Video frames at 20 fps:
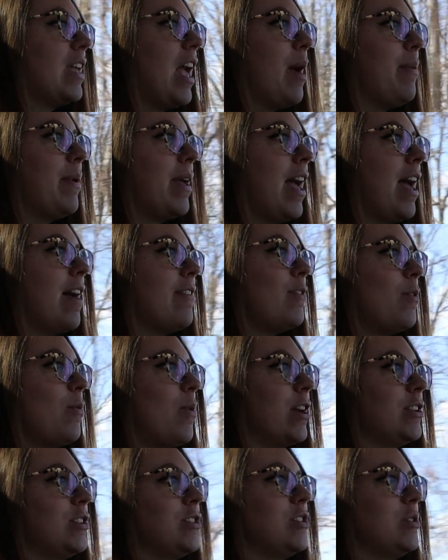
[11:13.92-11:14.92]
I mean, I haven't
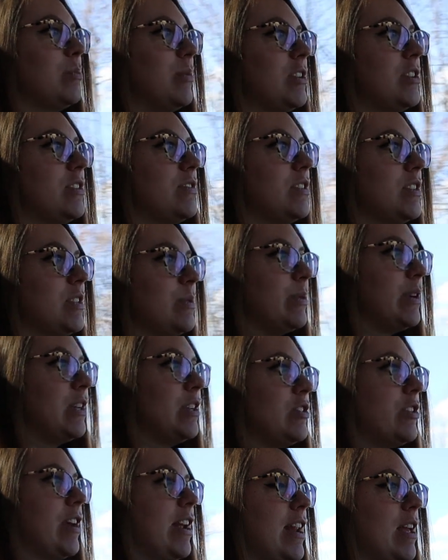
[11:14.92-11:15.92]
watched too much of the
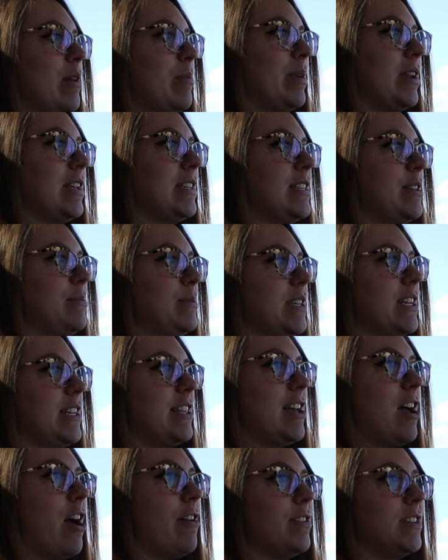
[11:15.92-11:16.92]
spring training, but it seems
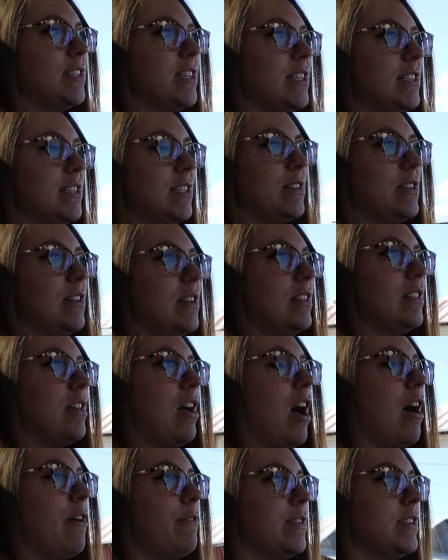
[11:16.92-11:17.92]
like the offense
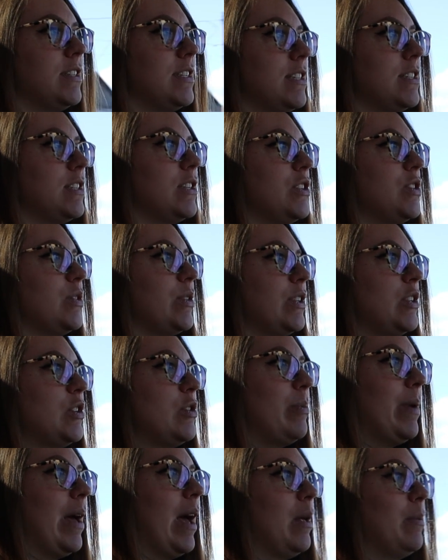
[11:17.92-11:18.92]
isn't doing too
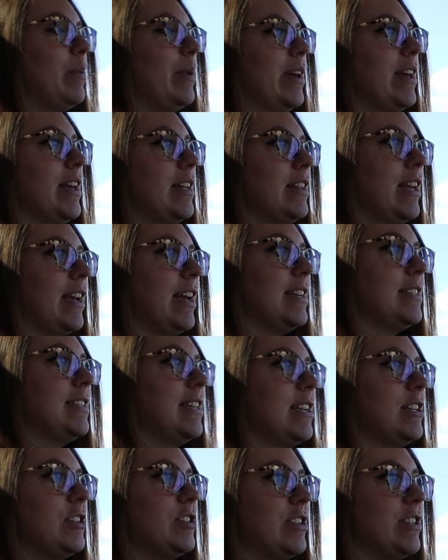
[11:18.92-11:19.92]
bad. But like I
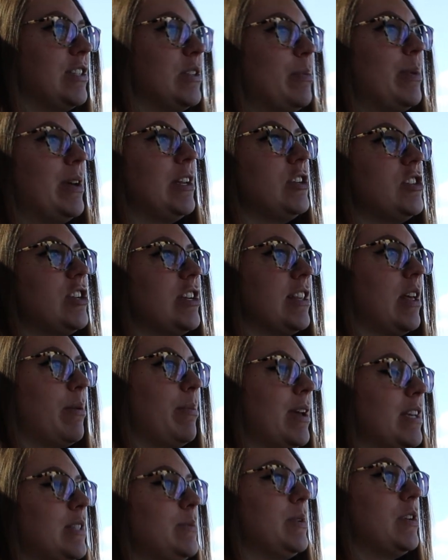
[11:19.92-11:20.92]
said, it's just the pitching that
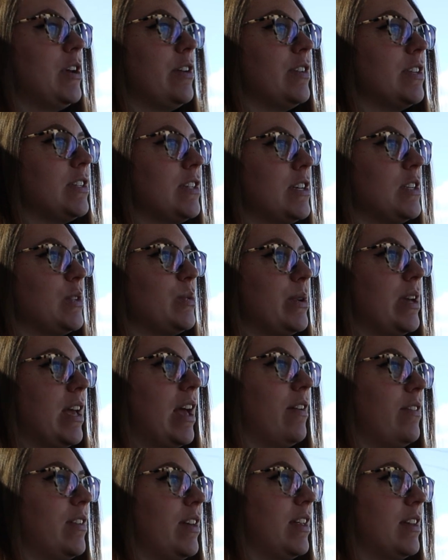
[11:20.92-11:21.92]
makes me nervous because we've
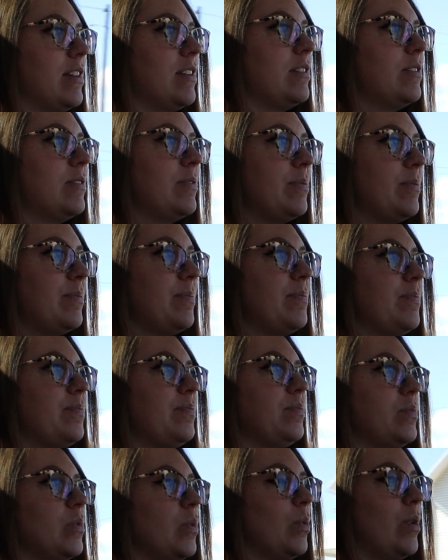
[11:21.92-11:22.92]

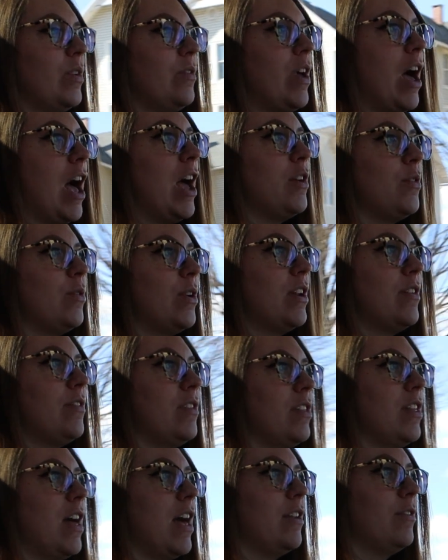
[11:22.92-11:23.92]
gotten rid of
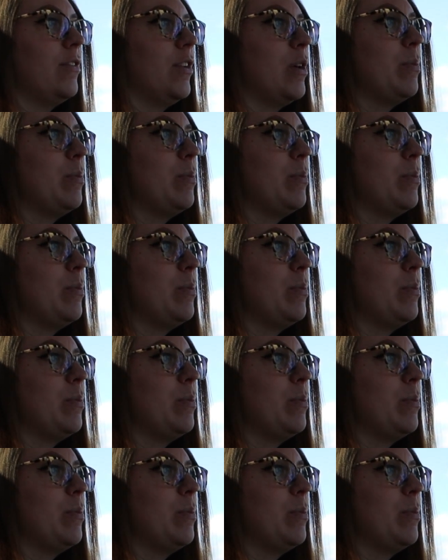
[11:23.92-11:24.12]
a lot of